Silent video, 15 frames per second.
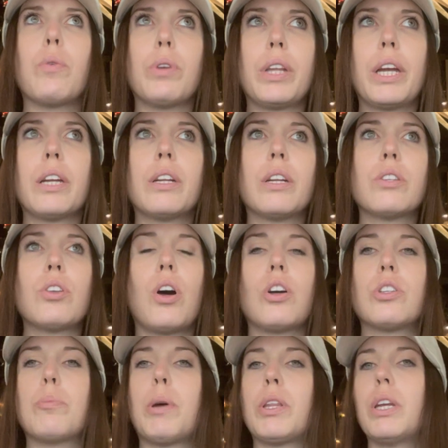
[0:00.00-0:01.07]
related. It
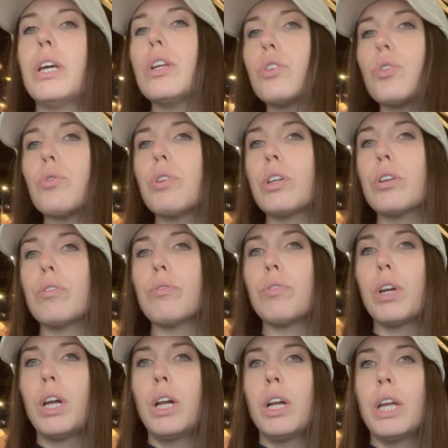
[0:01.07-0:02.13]
talks about the history of,
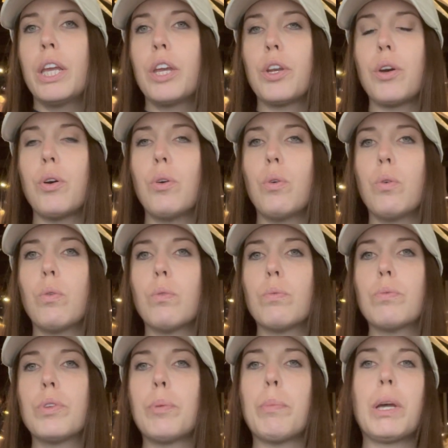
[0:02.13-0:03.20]

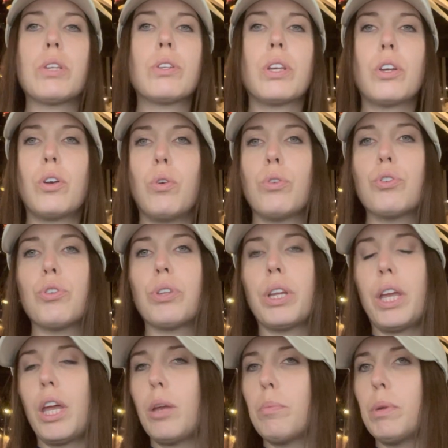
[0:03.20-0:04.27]
the Mexican culture
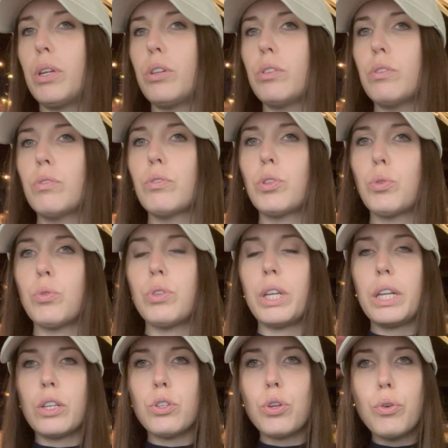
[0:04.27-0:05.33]
that came in through
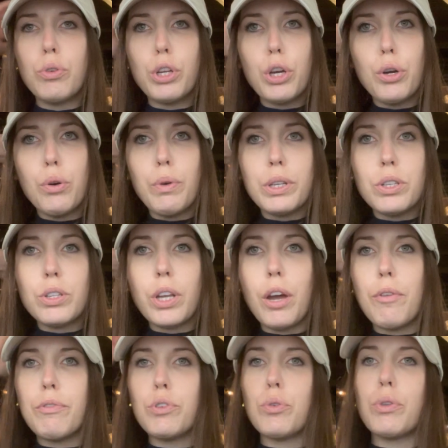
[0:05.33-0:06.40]
San Antonio and
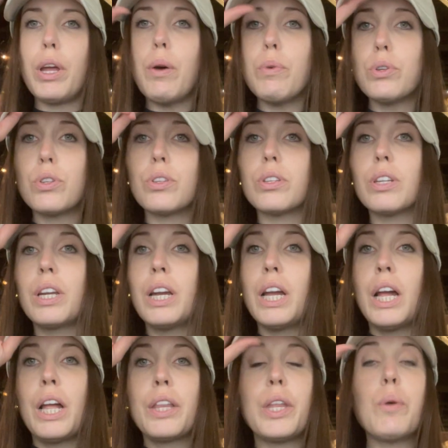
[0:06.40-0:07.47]
stuff. So that was
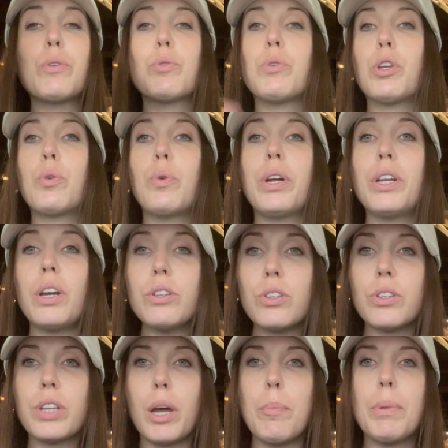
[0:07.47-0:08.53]
really cool. And not
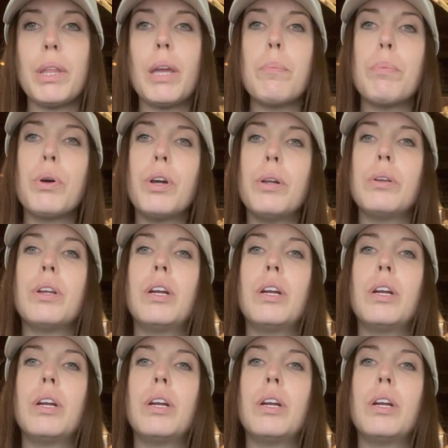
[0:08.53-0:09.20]
just that, but they put